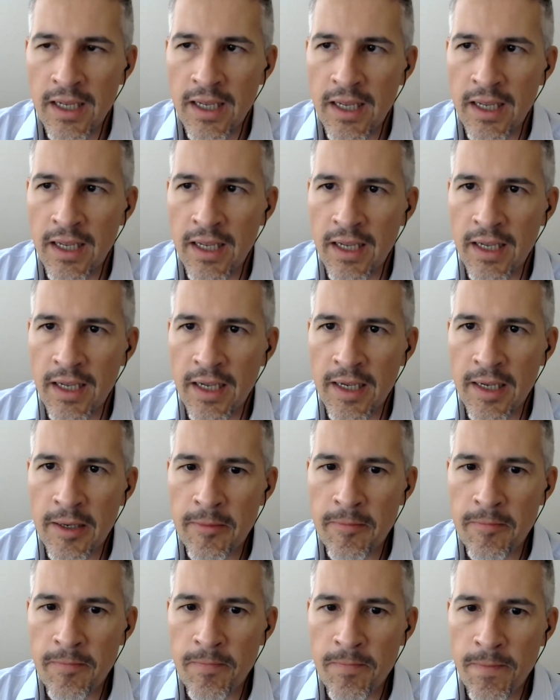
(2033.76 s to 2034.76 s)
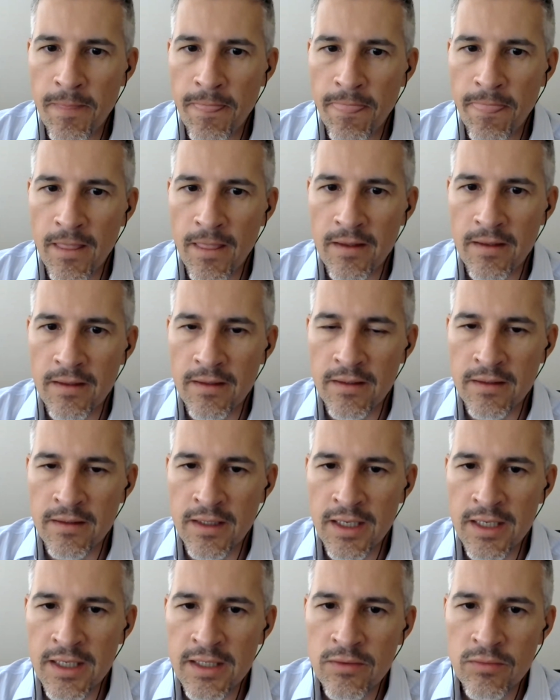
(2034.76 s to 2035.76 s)

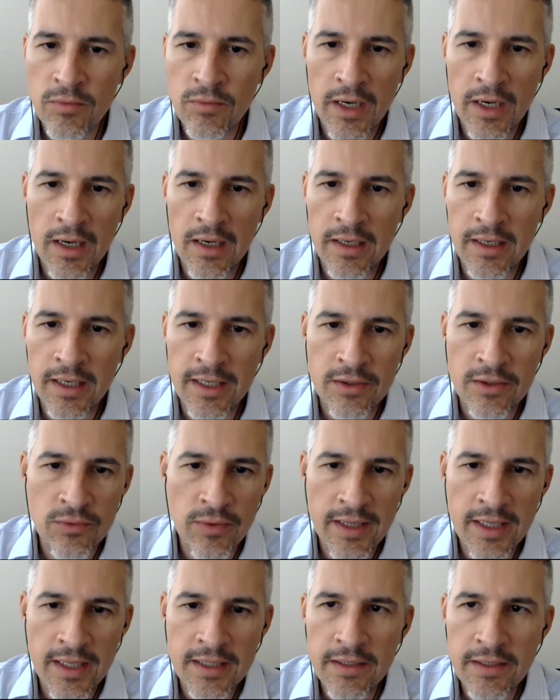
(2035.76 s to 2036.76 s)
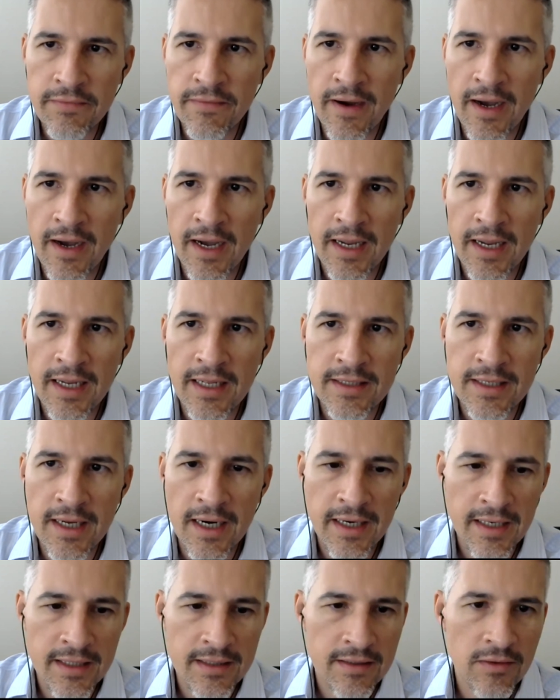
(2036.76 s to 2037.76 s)
This will need to identify and
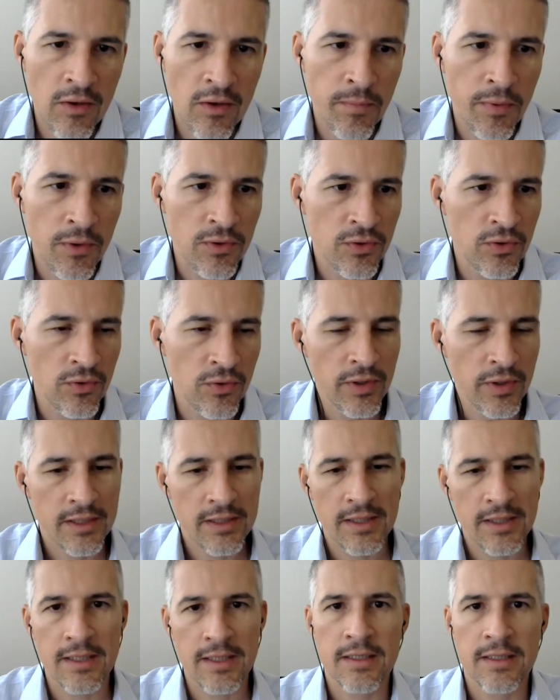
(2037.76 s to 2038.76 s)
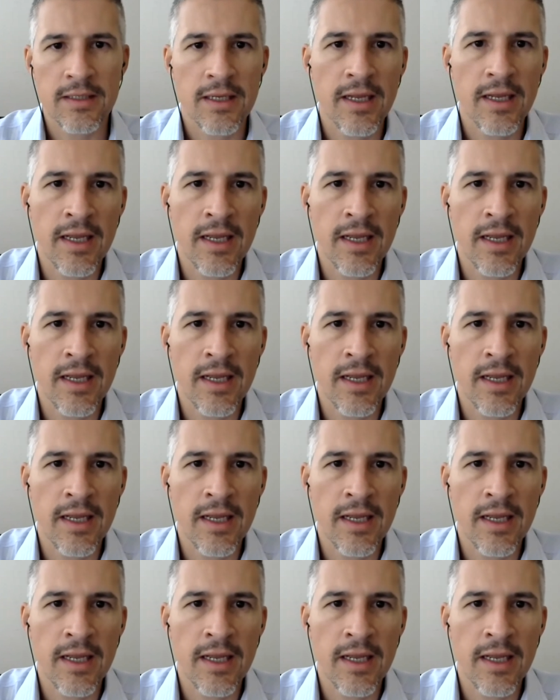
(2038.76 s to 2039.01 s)
target opportunities